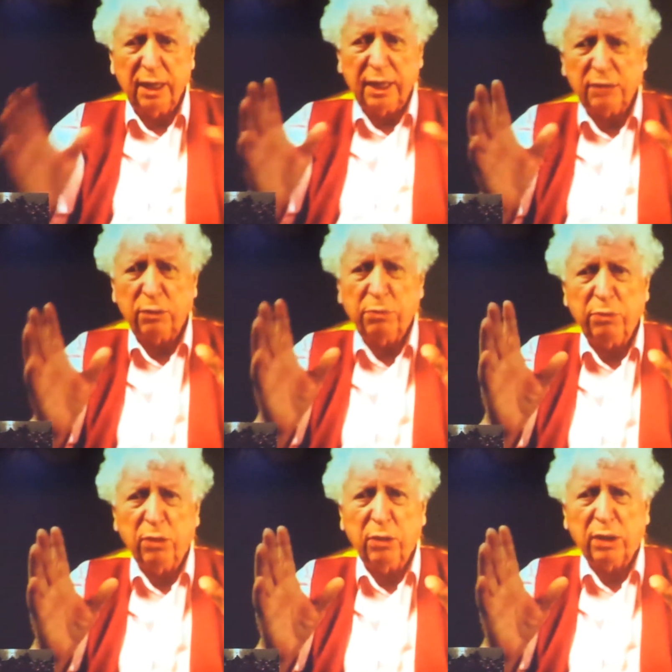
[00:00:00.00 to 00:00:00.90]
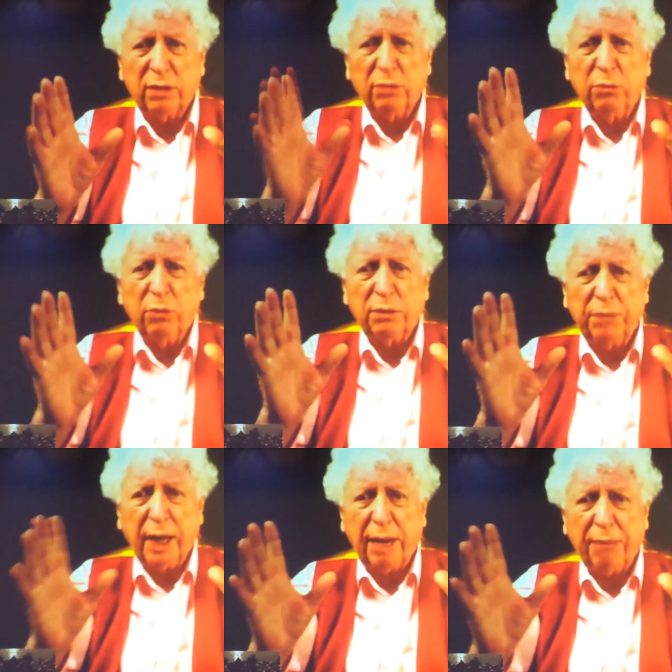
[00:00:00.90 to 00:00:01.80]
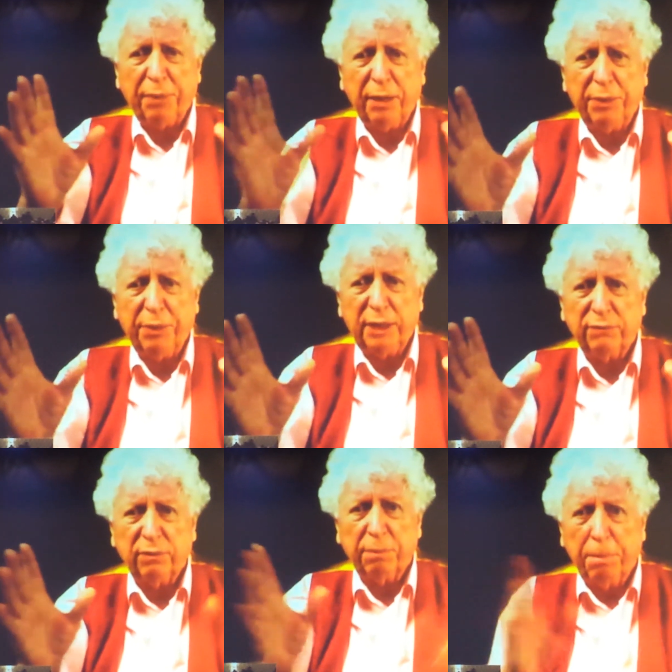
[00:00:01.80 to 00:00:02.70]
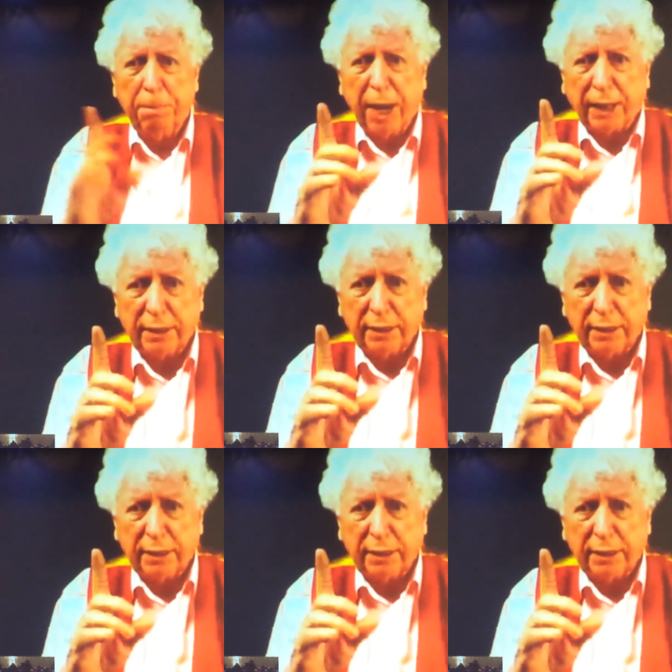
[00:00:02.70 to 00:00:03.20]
That's what we want. We want to be happy and peaceful. But